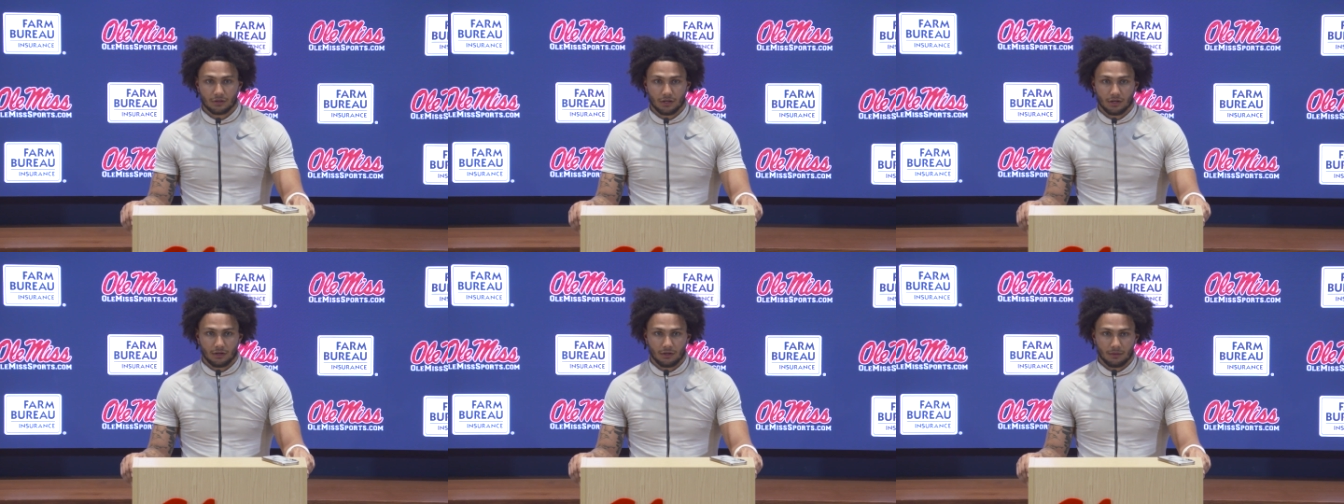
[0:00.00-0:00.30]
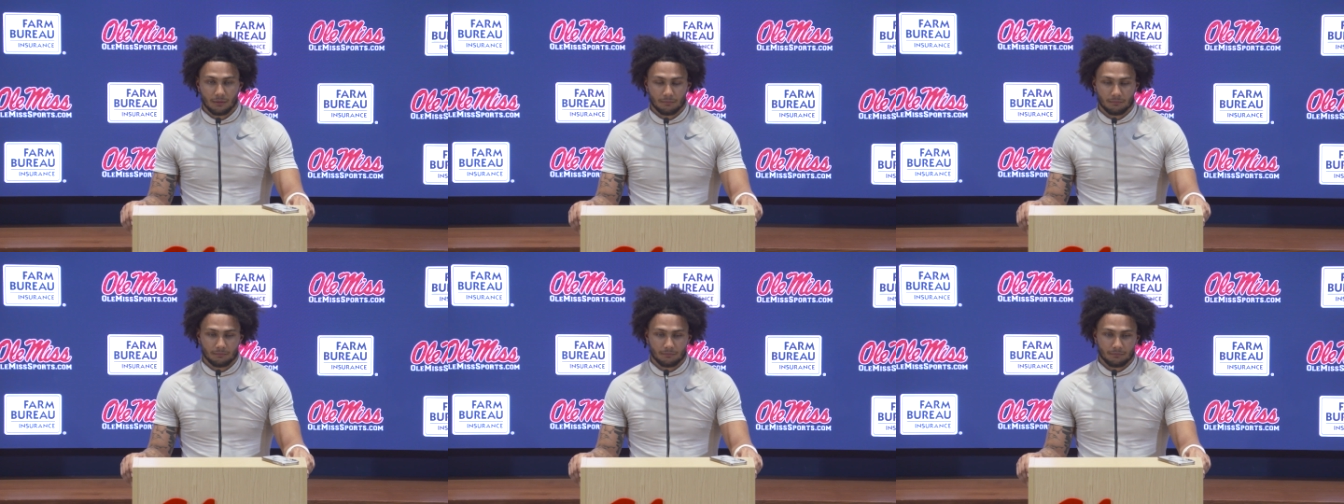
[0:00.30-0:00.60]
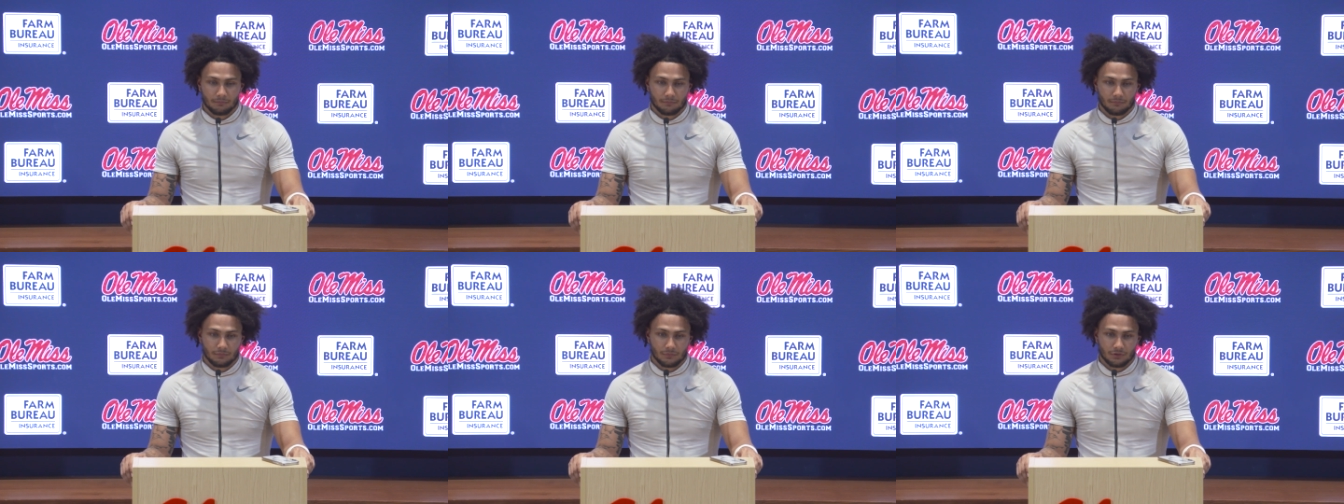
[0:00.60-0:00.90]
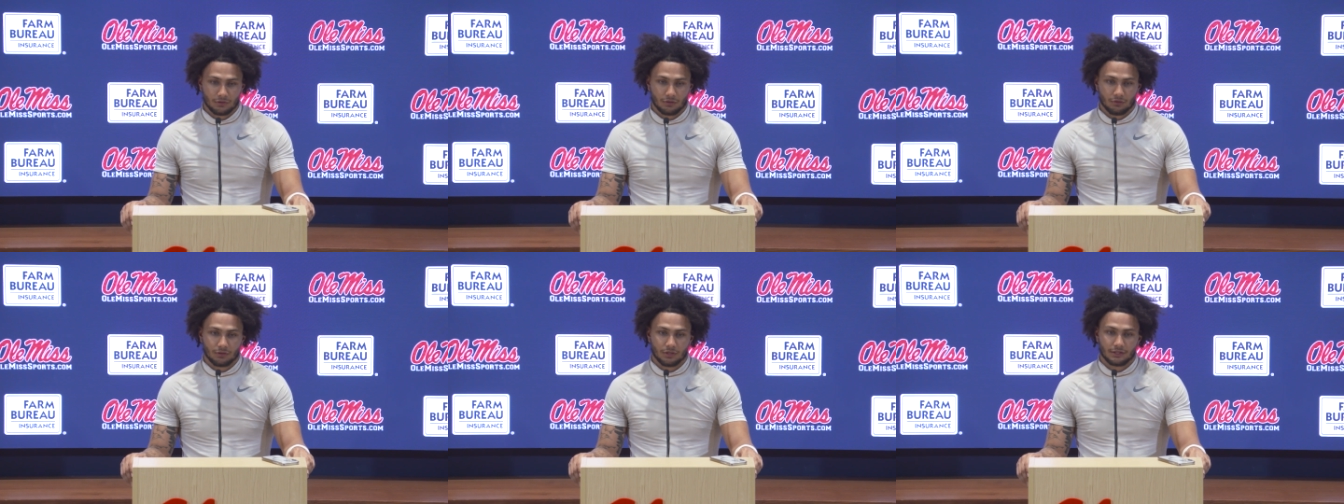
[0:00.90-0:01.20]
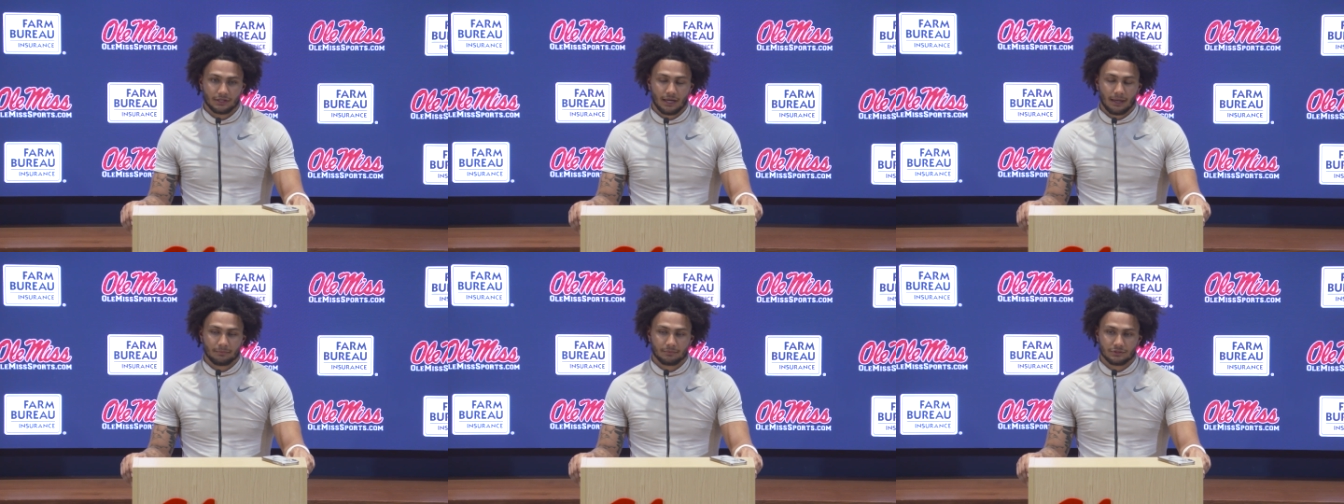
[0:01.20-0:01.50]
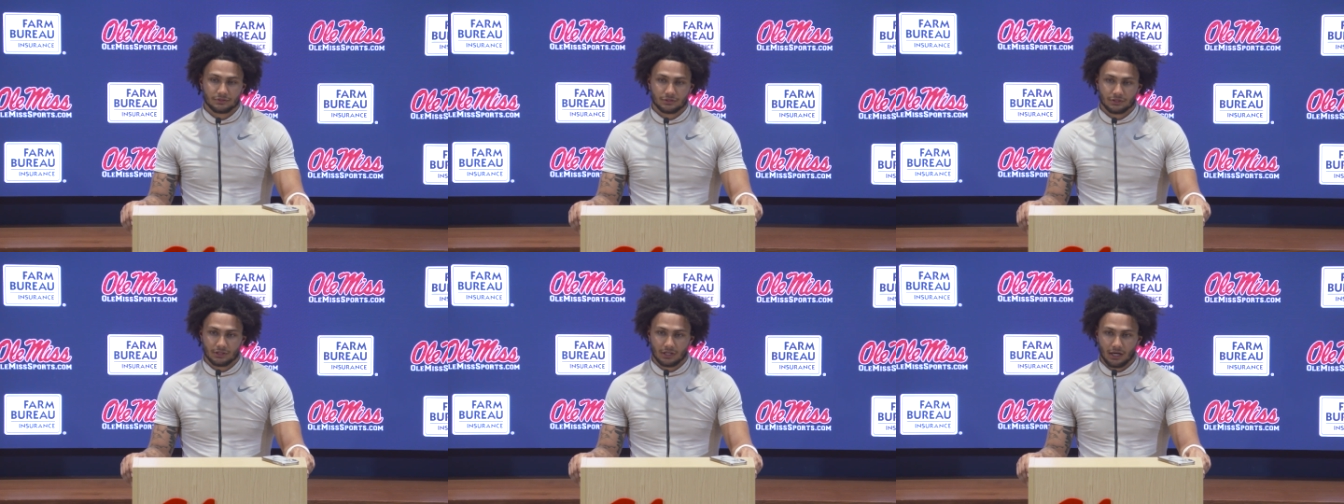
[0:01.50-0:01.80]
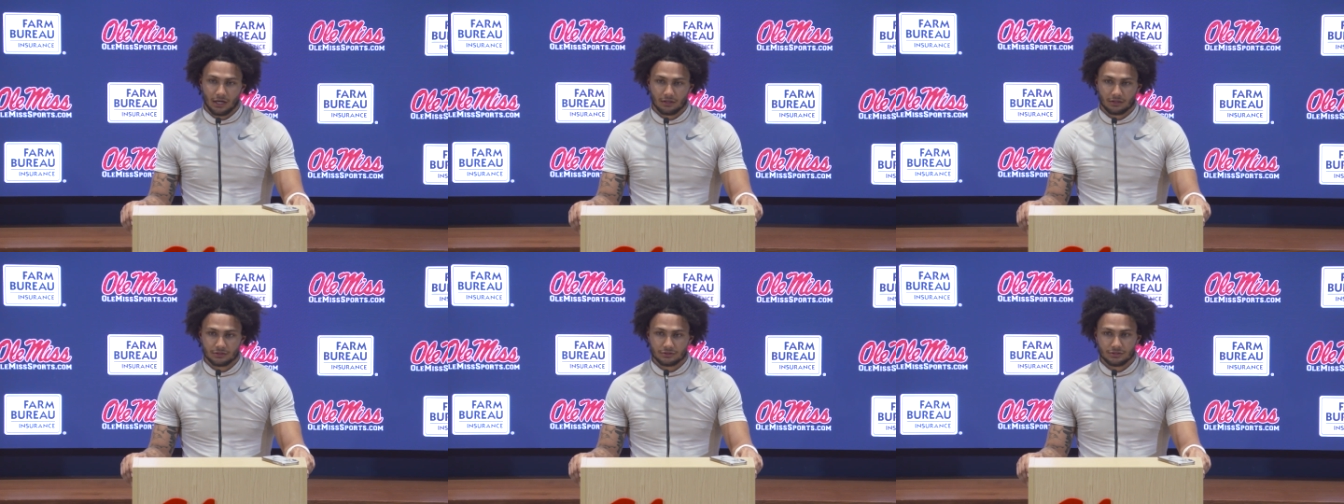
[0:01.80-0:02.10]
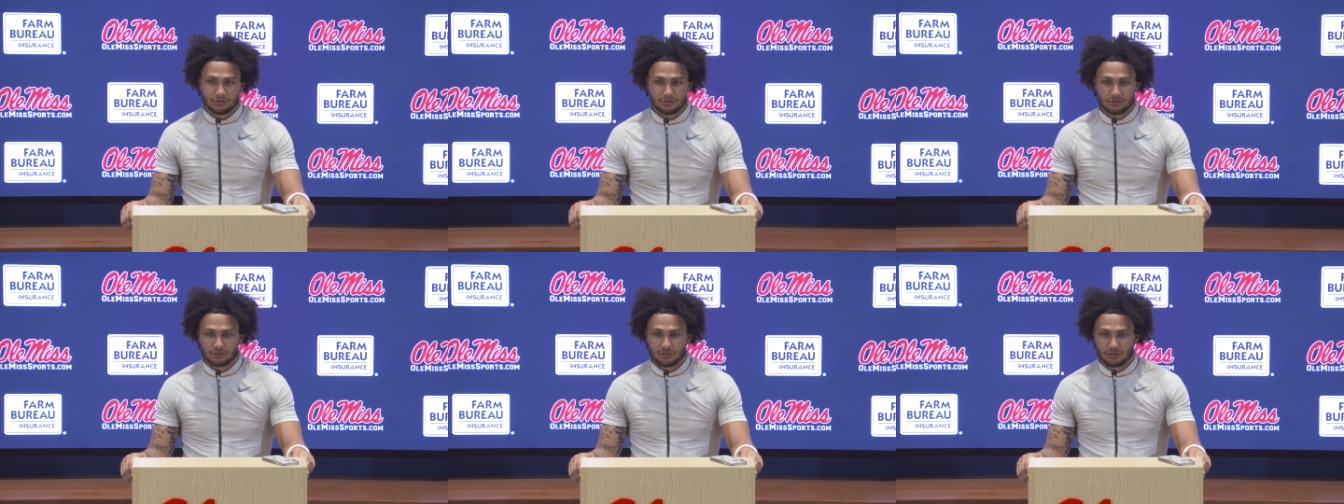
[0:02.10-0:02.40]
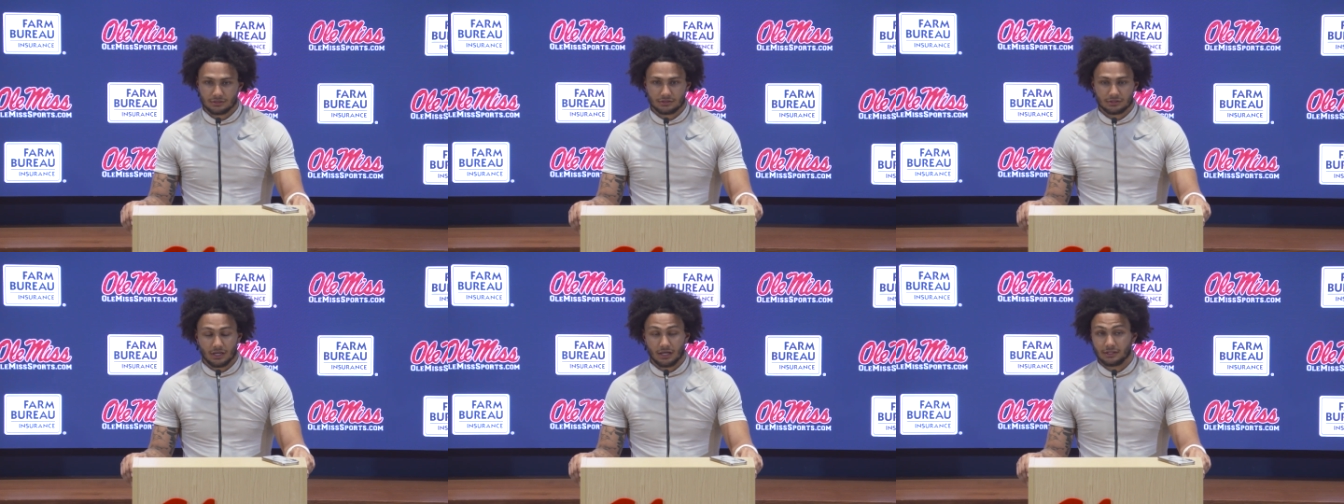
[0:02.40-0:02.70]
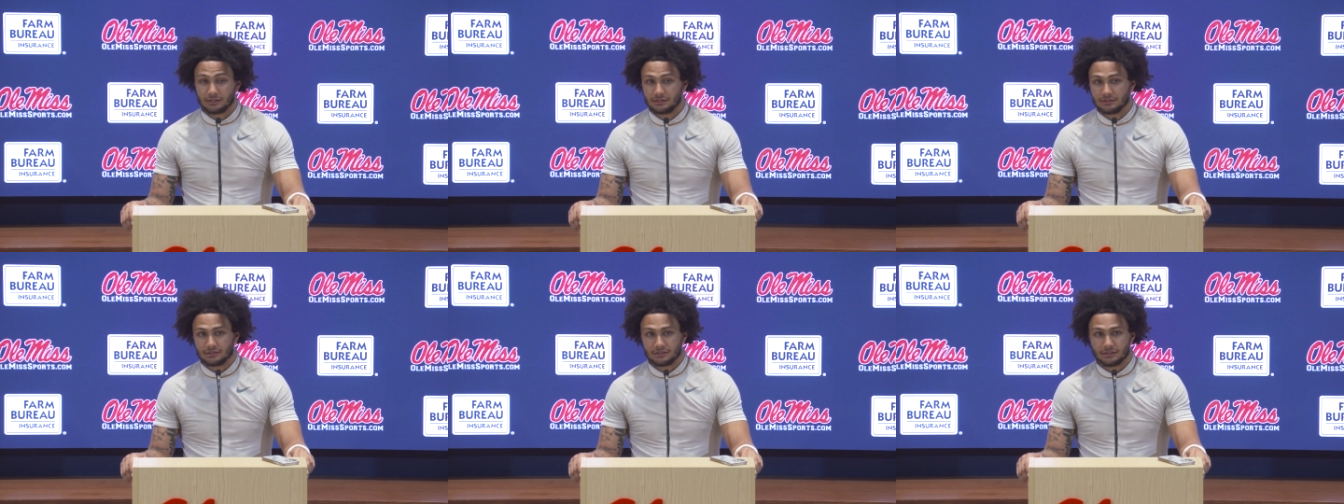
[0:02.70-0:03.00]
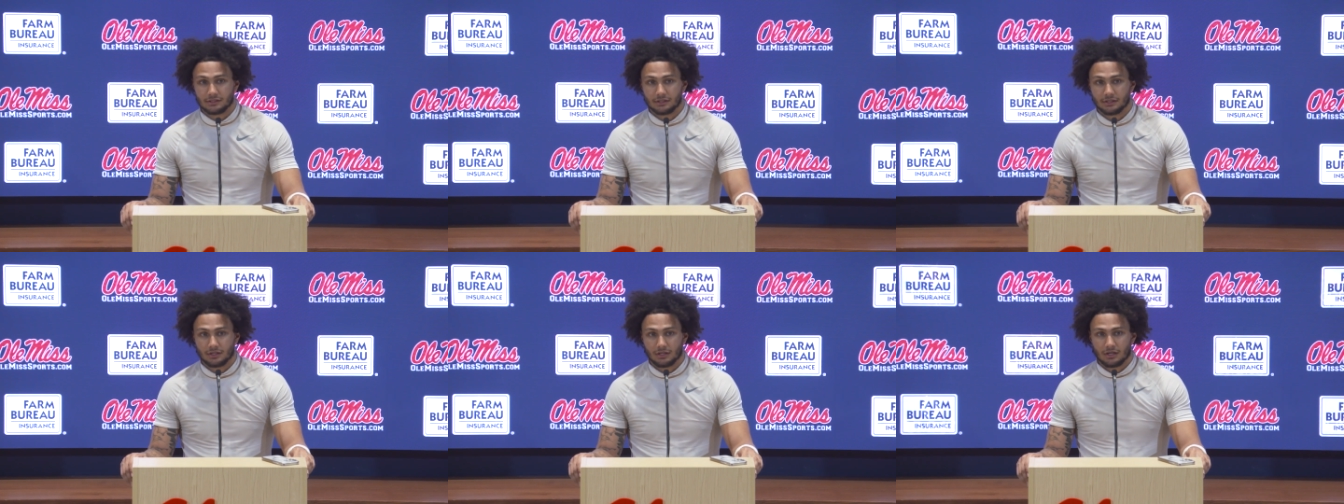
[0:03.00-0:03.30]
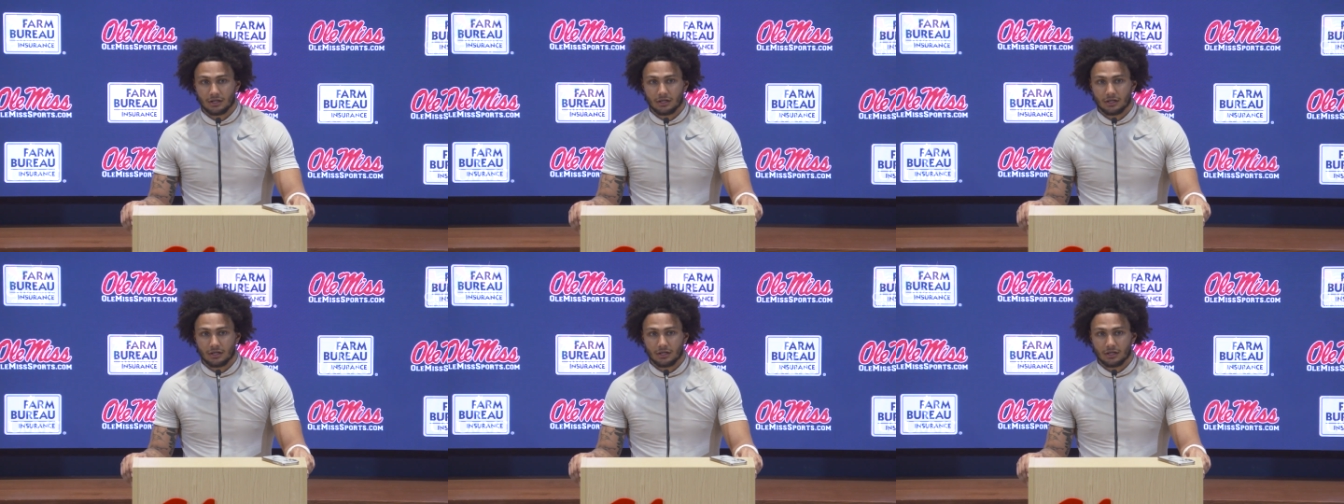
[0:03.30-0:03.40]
Um, you know, adapting to college, it's it's not easy,